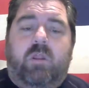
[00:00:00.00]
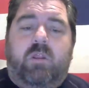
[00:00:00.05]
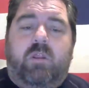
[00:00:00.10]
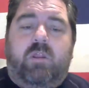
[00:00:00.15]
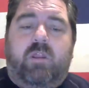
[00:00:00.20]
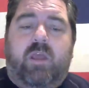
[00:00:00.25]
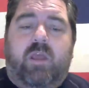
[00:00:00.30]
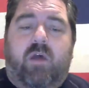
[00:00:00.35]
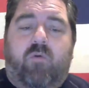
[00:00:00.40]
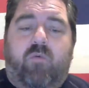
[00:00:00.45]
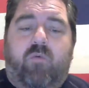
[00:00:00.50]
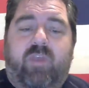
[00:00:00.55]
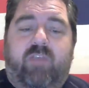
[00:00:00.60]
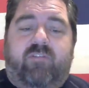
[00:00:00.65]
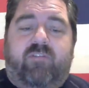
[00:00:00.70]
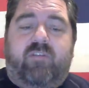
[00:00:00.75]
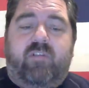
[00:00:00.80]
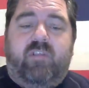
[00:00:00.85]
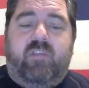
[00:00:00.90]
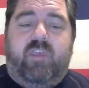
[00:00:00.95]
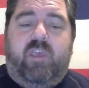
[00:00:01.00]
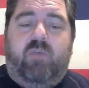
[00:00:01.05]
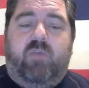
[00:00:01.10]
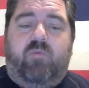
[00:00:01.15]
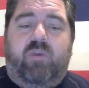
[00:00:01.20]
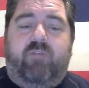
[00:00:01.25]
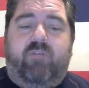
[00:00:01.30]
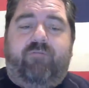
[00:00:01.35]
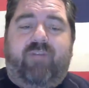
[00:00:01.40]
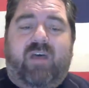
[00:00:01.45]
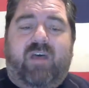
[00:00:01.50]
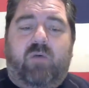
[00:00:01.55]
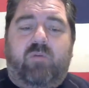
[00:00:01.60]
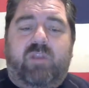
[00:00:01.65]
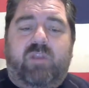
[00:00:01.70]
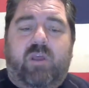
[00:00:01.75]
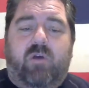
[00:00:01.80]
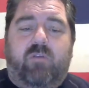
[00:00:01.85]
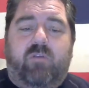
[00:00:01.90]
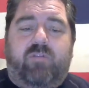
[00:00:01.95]
Now, recently, we
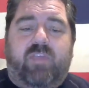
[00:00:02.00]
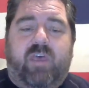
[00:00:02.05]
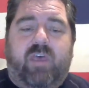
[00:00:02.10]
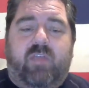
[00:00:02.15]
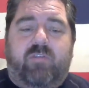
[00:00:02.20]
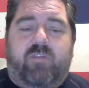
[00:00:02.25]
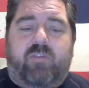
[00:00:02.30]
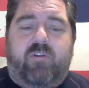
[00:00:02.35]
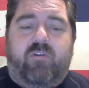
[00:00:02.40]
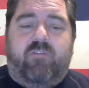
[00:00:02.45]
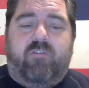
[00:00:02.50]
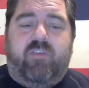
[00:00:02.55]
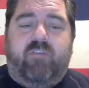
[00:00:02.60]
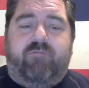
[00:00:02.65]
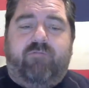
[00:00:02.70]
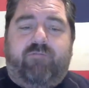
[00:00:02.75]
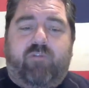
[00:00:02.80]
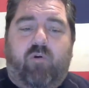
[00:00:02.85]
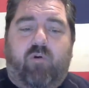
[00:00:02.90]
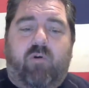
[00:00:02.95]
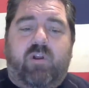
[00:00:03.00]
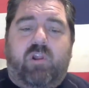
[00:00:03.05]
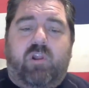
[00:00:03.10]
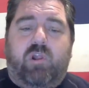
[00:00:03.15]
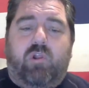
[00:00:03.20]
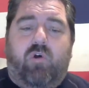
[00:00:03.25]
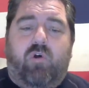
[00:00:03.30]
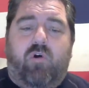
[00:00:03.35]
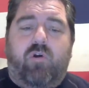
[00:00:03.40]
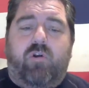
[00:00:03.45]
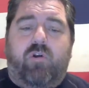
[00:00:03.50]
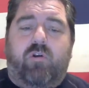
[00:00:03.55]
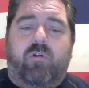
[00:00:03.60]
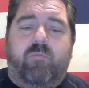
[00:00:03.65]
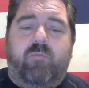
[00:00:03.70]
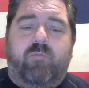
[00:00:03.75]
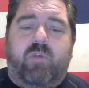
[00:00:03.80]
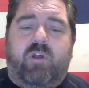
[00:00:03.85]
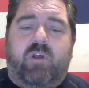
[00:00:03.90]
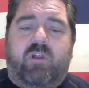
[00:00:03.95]
found out that there's a Florida
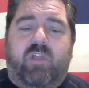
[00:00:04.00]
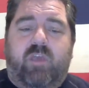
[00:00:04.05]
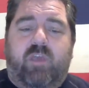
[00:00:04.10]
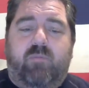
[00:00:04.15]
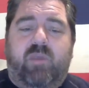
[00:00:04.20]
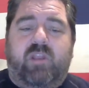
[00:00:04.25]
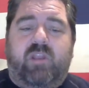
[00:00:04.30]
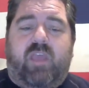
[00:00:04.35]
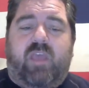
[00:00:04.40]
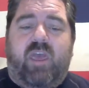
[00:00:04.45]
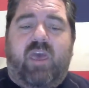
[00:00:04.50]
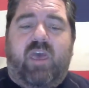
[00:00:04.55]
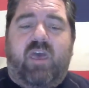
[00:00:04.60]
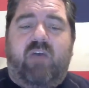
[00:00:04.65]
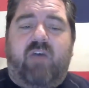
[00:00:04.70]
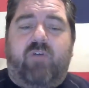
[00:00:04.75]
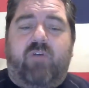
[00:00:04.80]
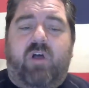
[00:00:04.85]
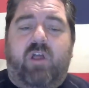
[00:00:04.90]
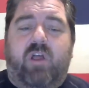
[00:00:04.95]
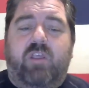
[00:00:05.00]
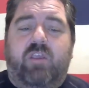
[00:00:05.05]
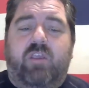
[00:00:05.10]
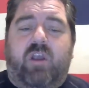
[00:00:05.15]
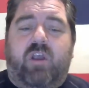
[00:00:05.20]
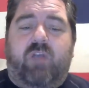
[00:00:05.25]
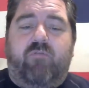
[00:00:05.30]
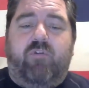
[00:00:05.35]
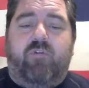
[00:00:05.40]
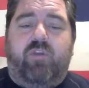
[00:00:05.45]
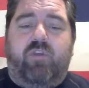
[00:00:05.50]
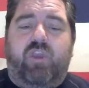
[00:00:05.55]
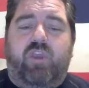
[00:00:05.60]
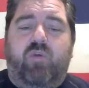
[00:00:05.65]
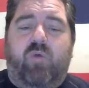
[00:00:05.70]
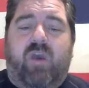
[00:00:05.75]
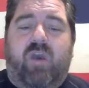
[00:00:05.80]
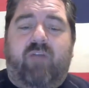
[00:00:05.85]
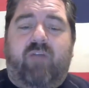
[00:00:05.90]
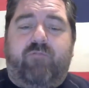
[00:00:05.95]
lawyer claiming to have uncovered Hugh
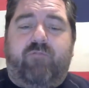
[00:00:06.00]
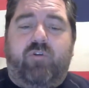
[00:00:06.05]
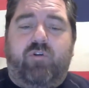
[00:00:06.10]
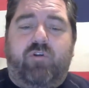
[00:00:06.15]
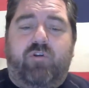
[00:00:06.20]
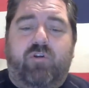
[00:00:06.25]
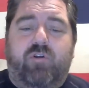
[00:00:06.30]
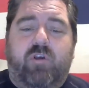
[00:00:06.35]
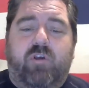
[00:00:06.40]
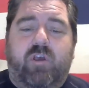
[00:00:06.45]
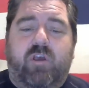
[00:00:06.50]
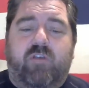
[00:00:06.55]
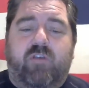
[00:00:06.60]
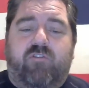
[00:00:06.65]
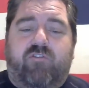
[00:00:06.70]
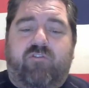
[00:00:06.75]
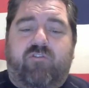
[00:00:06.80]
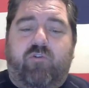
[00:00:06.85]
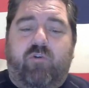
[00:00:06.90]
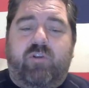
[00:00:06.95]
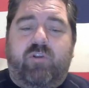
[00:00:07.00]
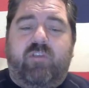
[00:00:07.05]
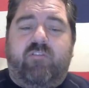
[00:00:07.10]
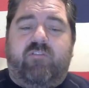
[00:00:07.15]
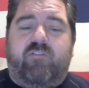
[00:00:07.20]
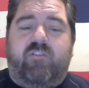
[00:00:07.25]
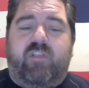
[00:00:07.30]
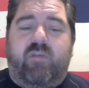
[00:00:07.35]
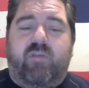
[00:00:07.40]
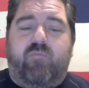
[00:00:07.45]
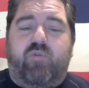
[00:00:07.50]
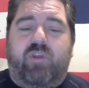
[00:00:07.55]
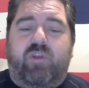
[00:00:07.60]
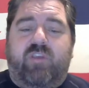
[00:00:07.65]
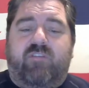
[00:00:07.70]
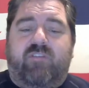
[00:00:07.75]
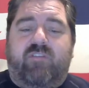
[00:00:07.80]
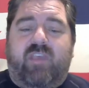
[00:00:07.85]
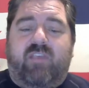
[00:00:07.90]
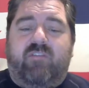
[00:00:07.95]
Hefner uh, sordid celebrity
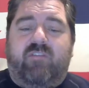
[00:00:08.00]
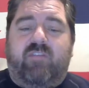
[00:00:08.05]
sex